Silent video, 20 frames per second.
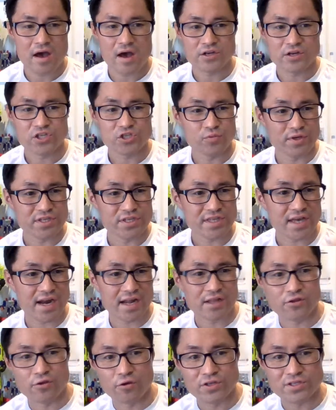Should we start
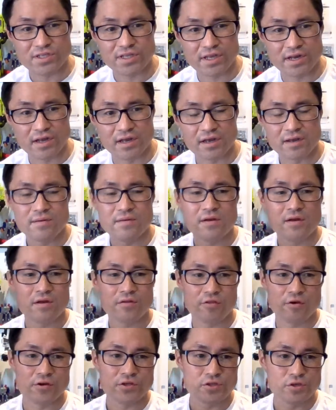a newsletter?
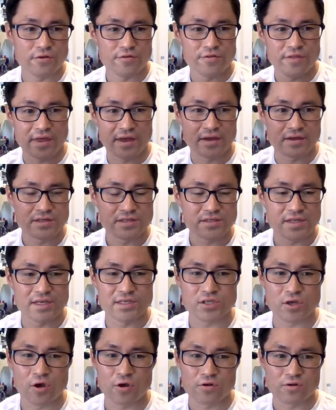Those sort of things.
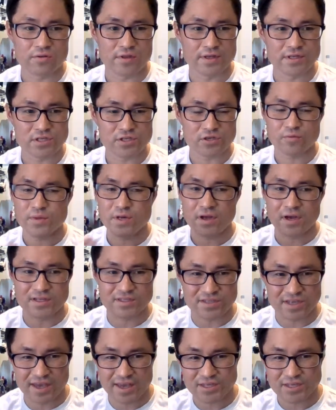There's so many
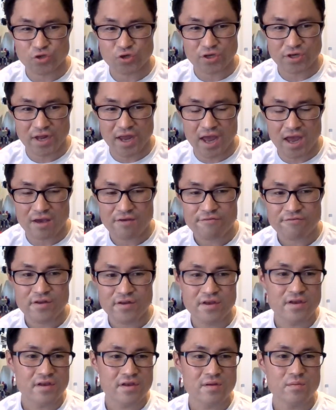ideas you can have,
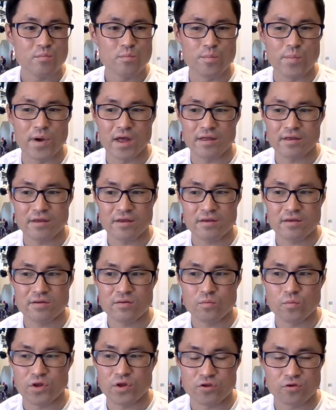but
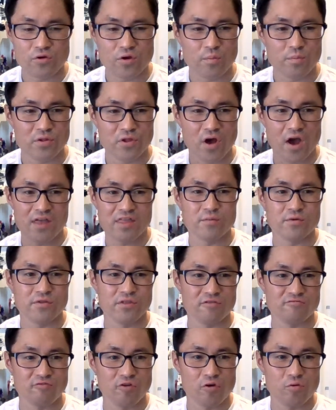when you apply them in
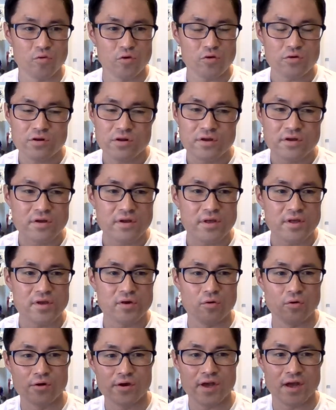the real world,
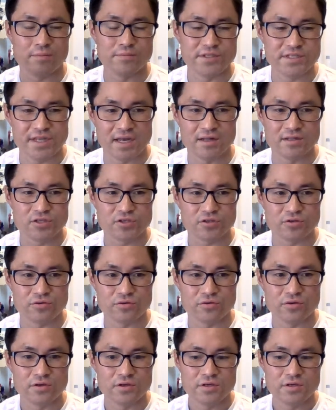it all comes down to